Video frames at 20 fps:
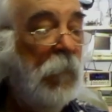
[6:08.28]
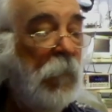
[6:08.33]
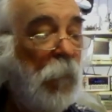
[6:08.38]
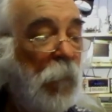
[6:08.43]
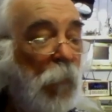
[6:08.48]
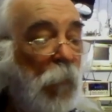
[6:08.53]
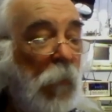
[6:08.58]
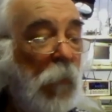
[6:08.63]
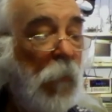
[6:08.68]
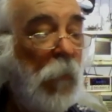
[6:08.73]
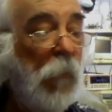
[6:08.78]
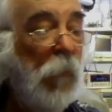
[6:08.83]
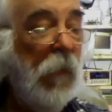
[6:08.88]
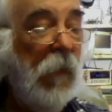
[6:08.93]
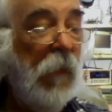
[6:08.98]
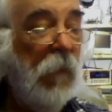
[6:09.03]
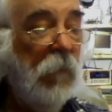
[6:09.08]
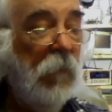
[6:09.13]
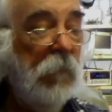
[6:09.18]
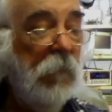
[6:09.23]

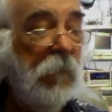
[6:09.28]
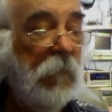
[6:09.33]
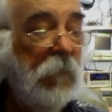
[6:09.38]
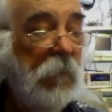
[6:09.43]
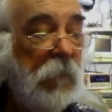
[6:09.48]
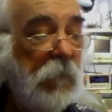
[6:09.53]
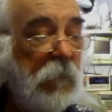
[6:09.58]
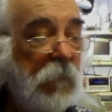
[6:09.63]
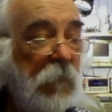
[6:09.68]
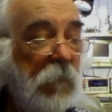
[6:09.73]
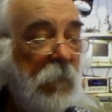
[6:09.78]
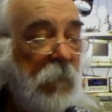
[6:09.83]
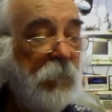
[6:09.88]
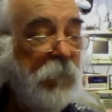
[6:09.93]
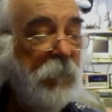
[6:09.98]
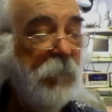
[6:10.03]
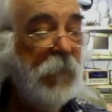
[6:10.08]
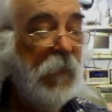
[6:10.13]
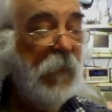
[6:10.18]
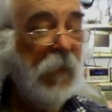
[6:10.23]
Well,
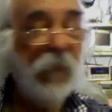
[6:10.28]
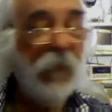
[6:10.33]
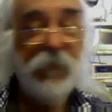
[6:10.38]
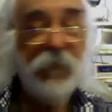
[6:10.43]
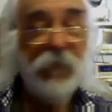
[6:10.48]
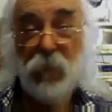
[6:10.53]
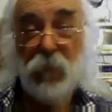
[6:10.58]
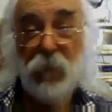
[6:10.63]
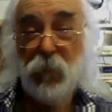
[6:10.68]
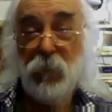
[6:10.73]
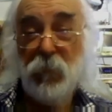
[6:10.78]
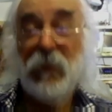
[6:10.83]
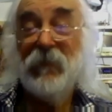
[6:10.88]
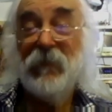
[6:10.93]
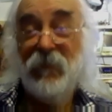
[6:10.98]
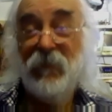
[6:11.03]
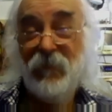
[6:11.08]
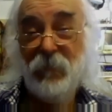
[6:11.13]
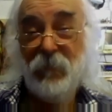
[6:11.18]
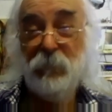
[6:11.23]
go back to
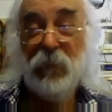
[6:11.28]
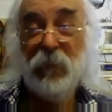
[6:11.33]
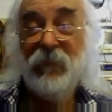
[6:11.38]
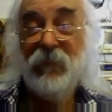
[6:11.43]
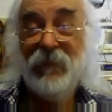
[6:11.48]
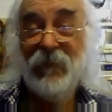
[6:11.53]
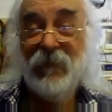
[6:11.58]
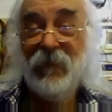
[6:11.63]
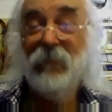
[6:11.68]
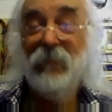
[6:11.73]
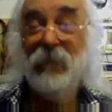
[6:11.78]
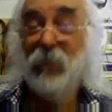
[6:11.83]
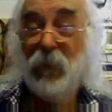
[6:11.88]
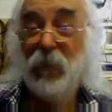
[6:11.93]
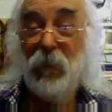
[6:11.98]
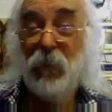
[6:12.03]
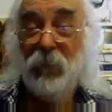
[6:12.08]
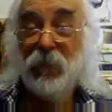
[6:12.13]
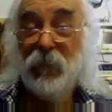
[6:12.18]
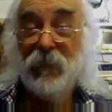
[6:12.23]
simplicity right off the top.